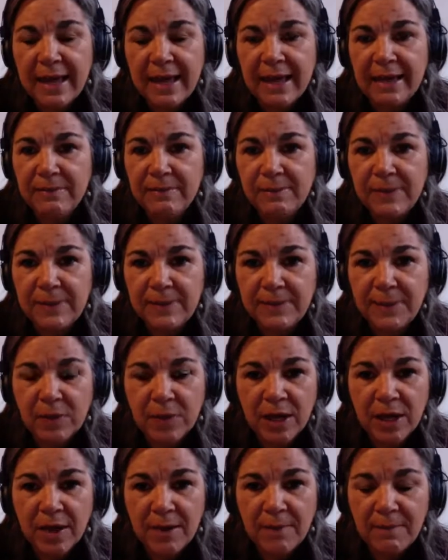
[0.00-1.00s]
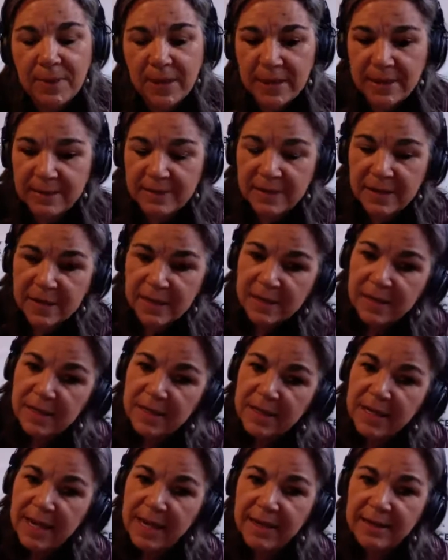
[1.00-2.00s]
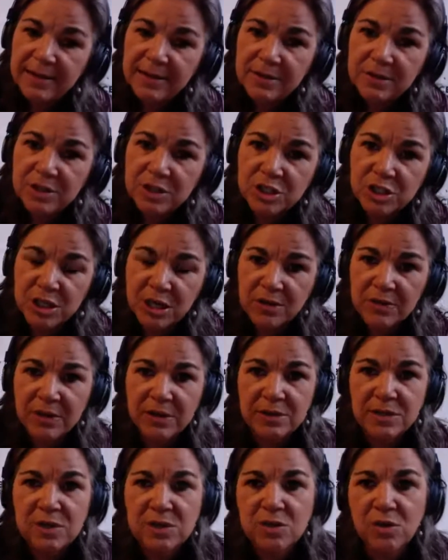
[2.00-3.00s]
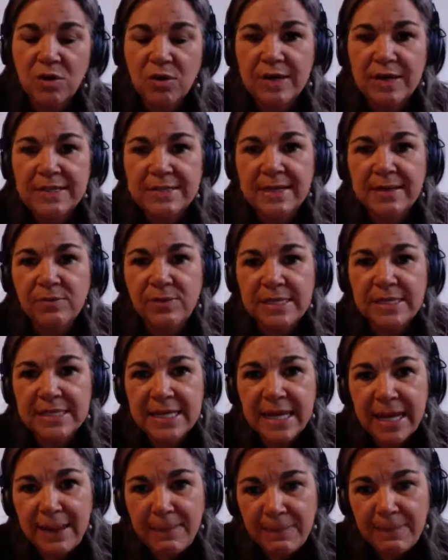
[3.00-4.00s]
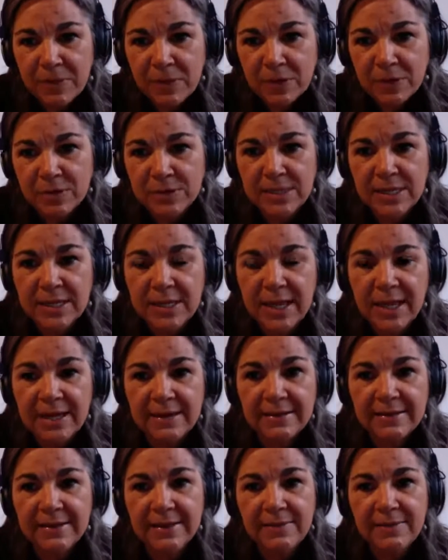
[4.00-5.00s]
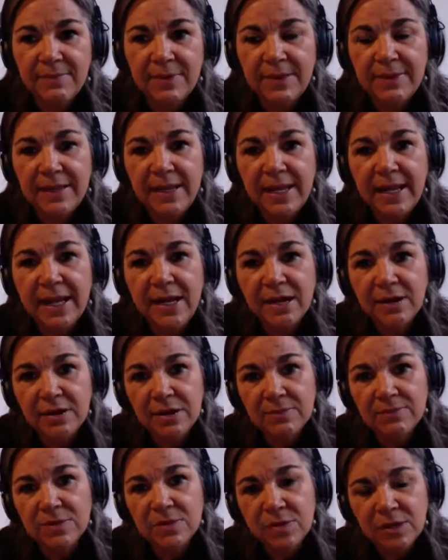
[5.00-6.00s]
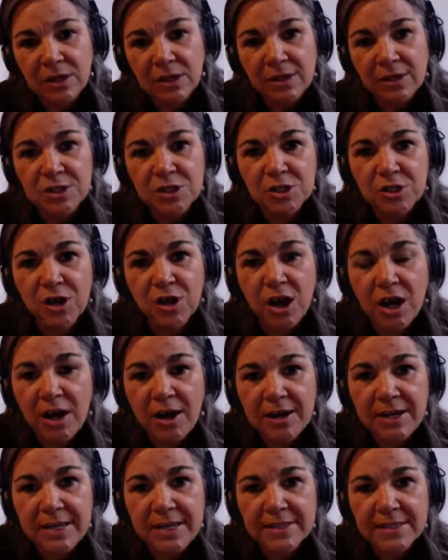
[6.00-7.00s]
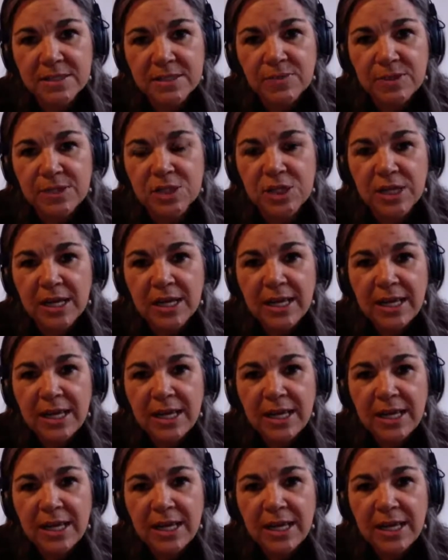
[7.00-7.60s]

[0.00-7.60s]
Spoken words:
and people come and share their stories, and we tape those and edit them and then air them to a larger audience, which